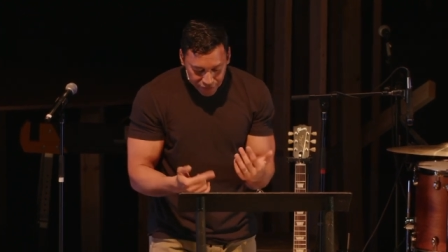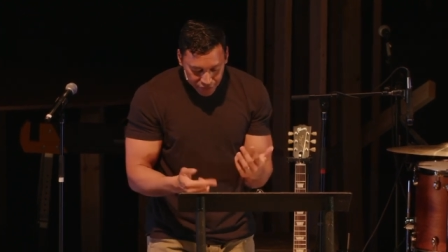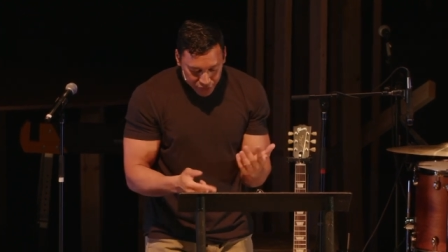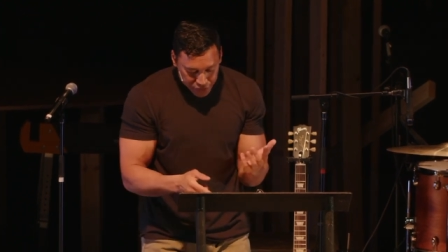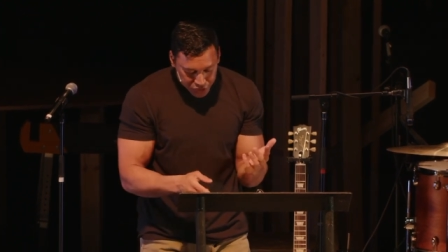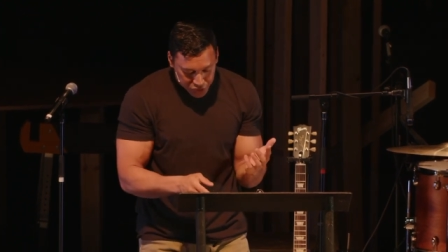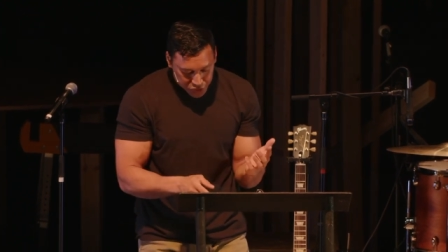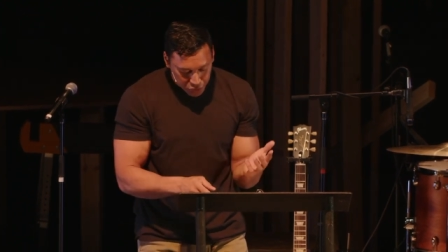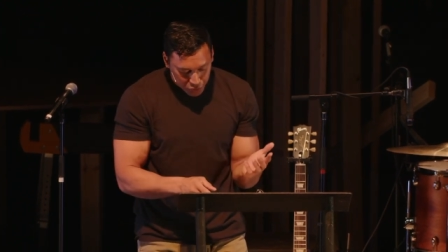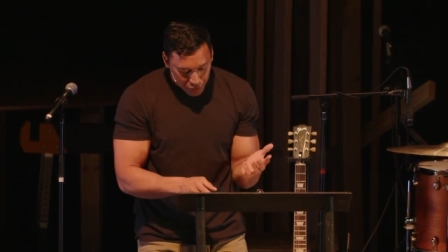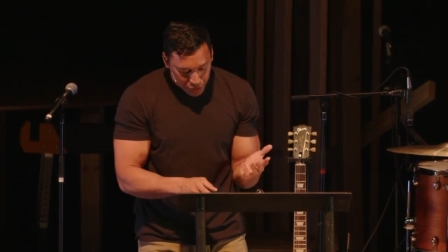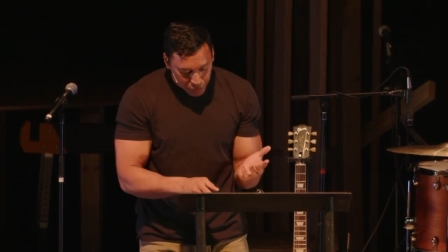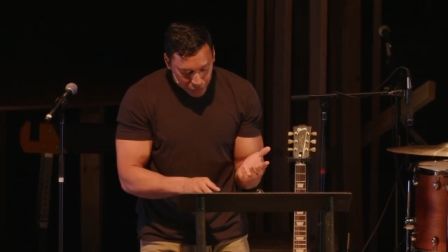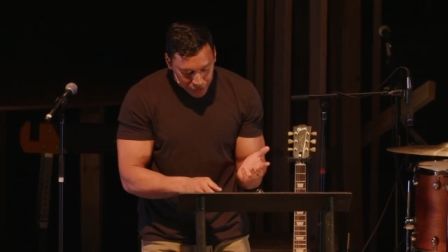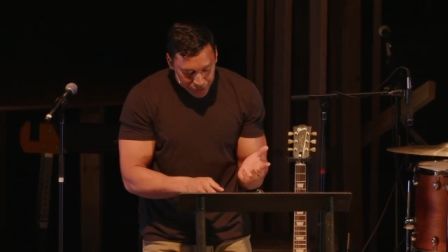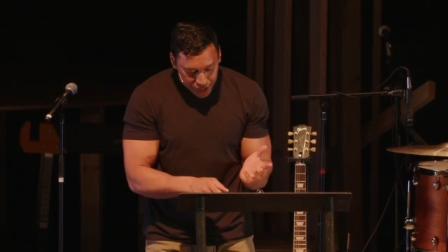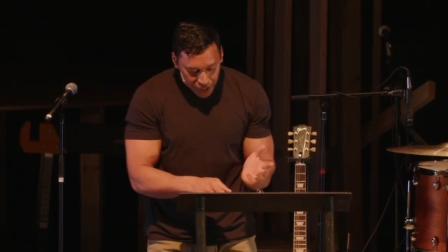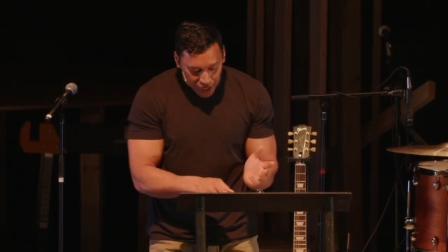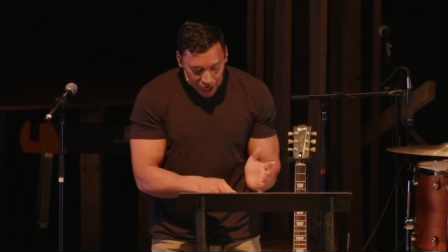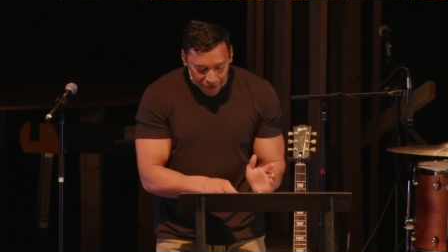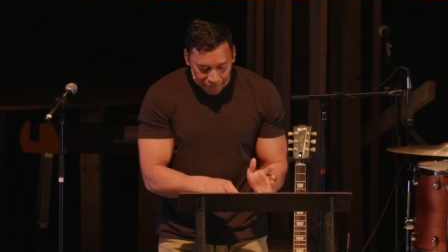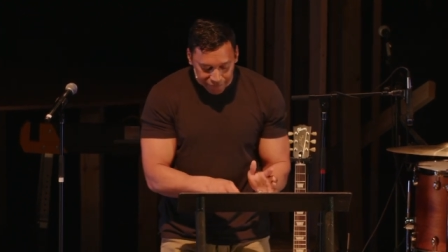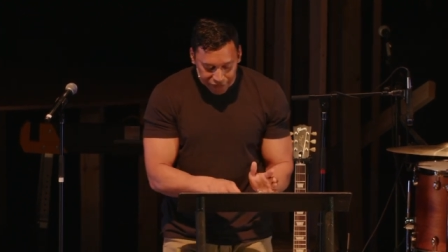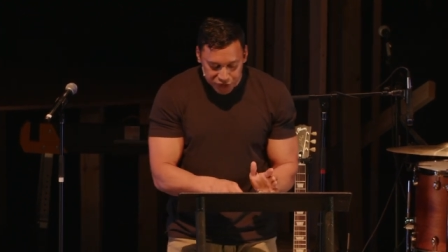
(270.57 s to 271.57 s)
Verse 3 When
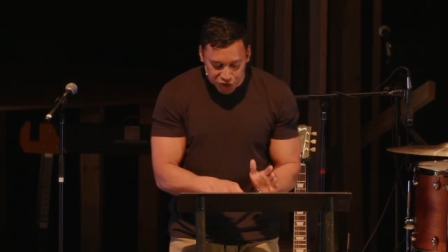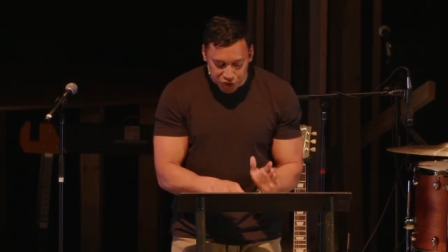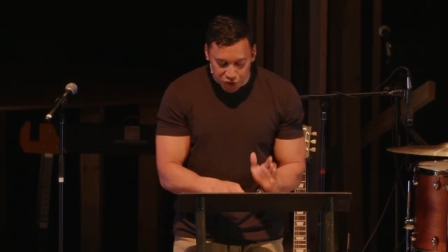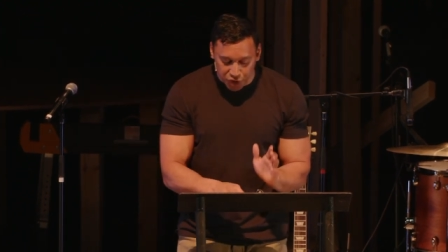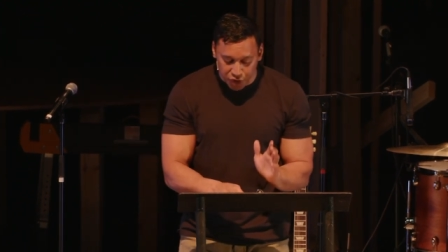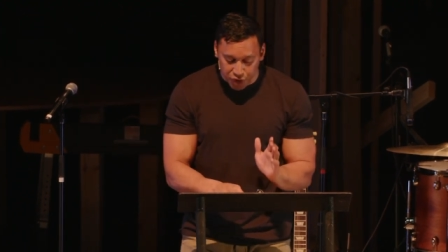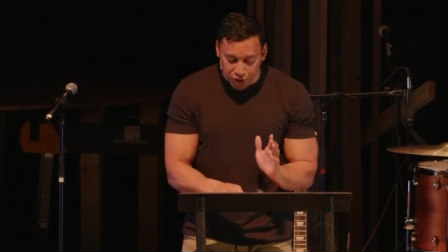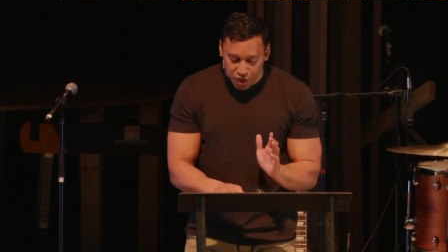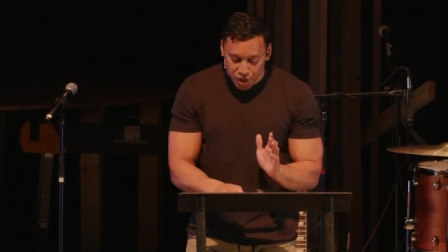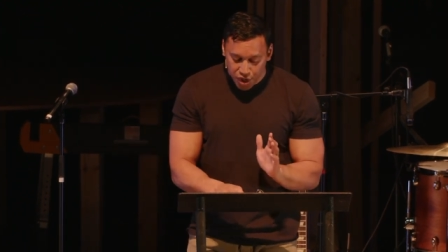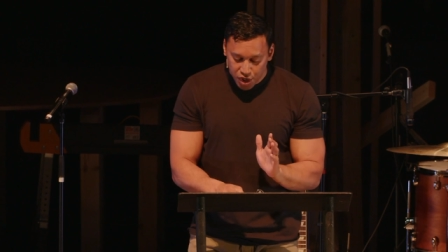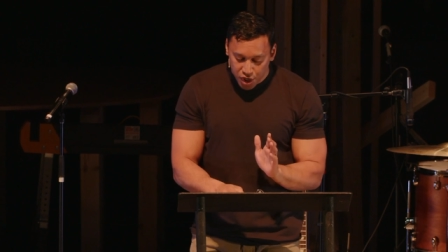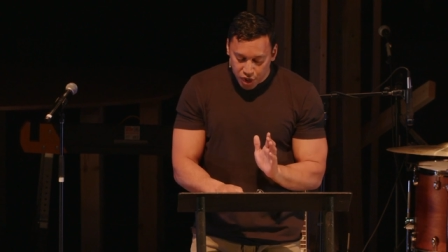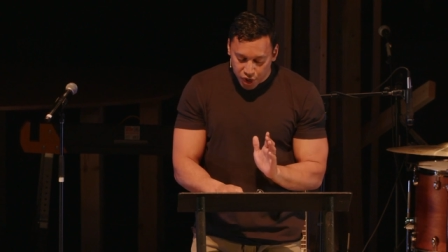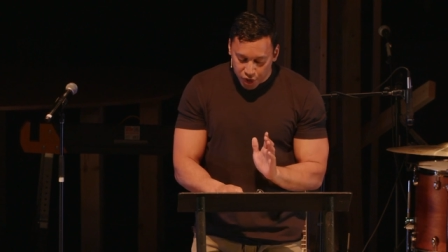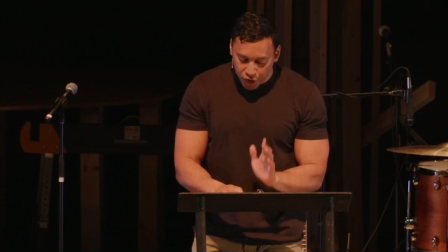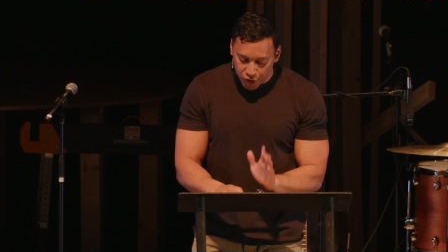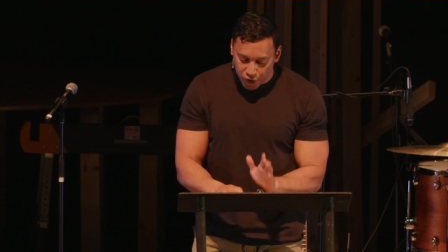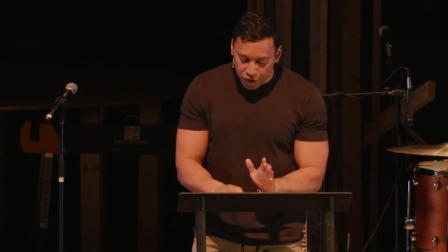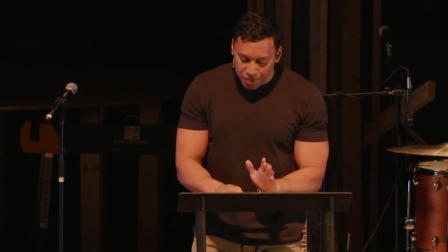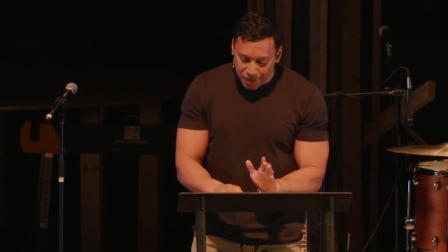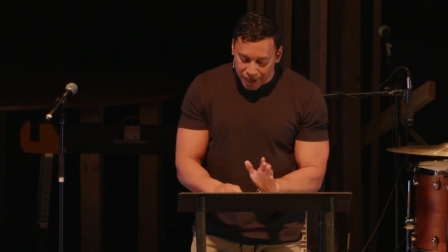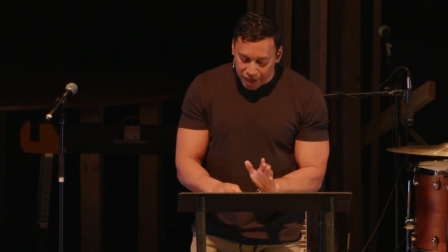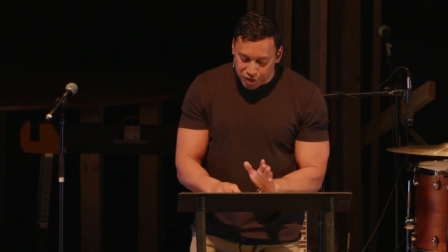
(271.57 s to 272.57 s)
the officer
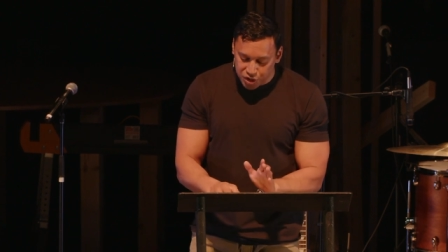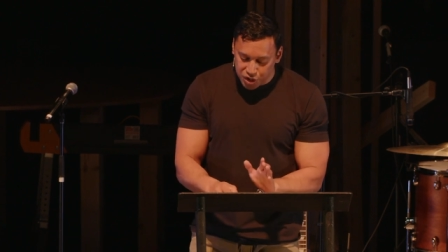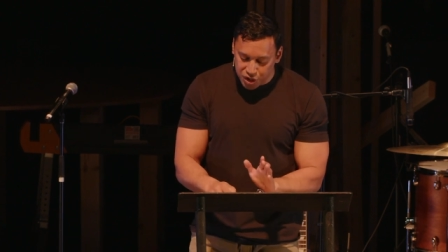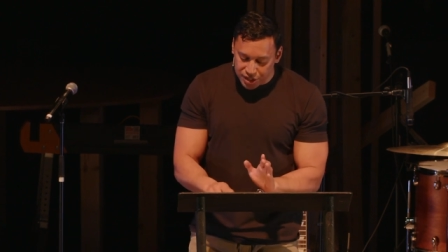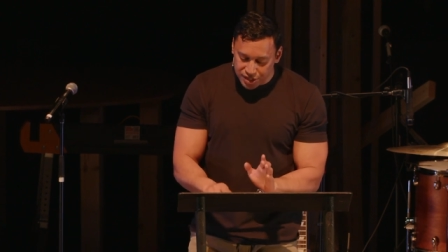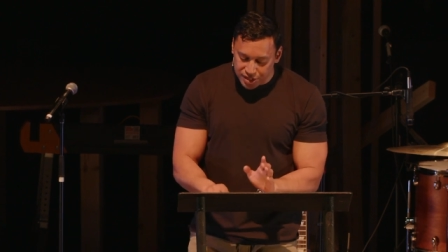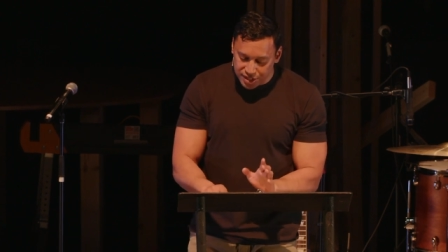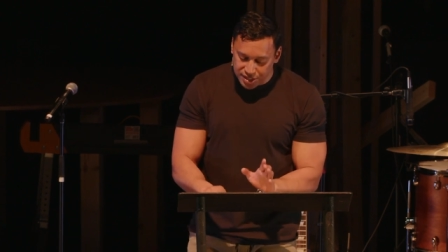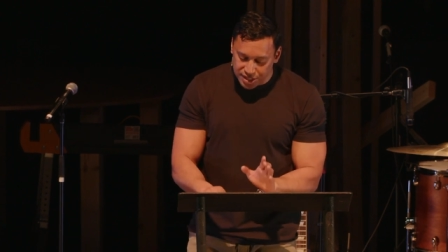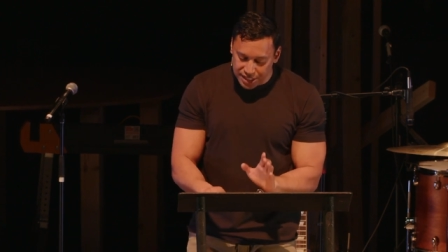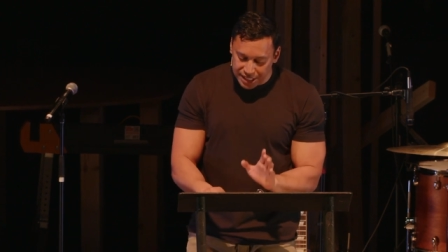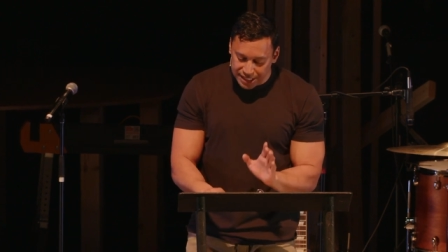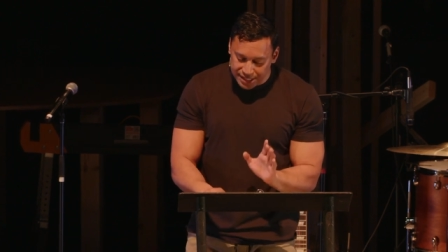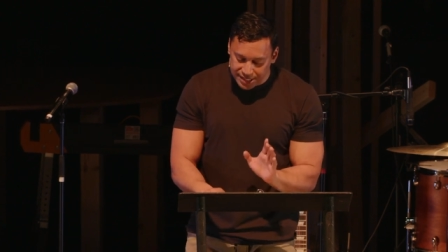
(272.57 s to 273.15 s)
heard about Jesus,